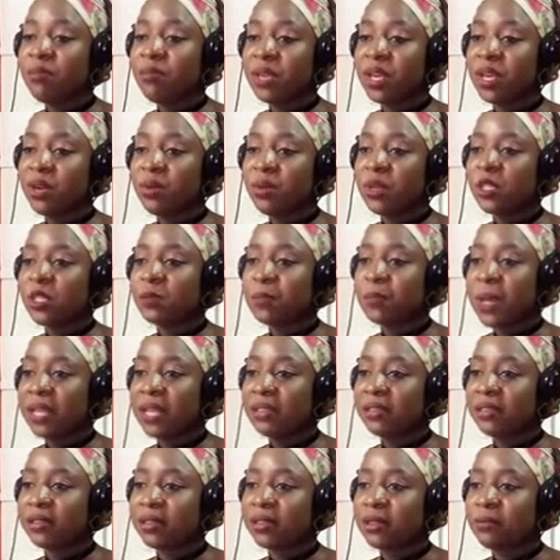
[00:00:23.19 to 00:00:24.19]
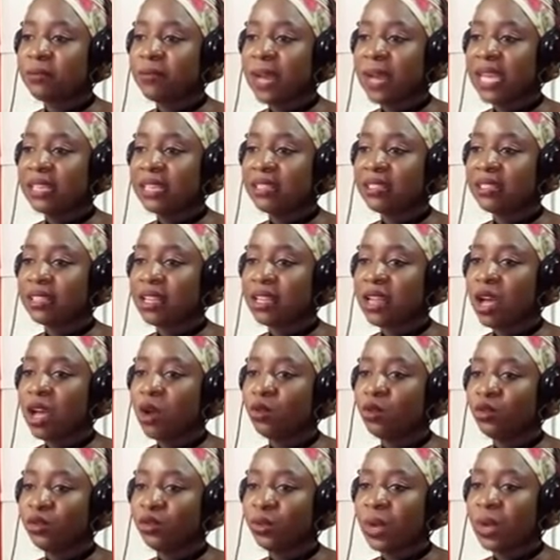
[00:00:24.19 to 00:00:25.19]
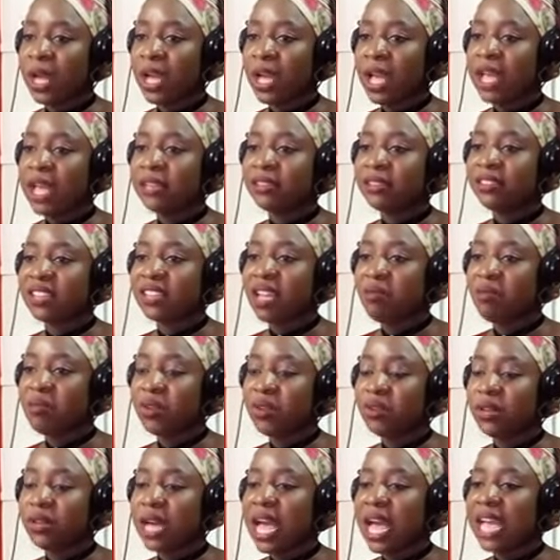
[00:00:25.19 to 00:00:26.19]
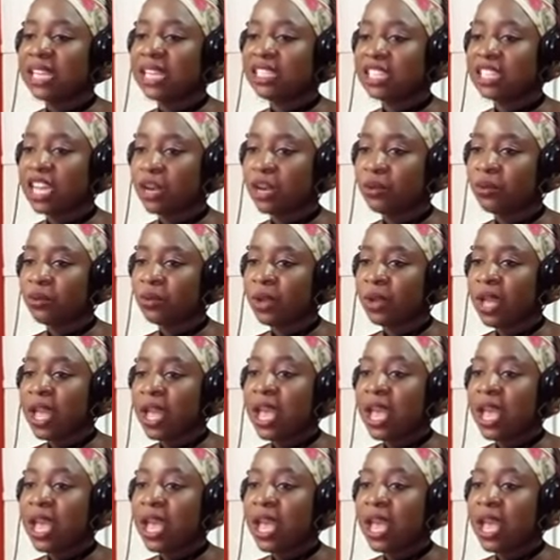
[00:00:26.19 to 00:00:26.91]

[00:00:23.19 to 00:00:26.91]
bill was sponsored by Stella Odua and Samuel Anyanwu.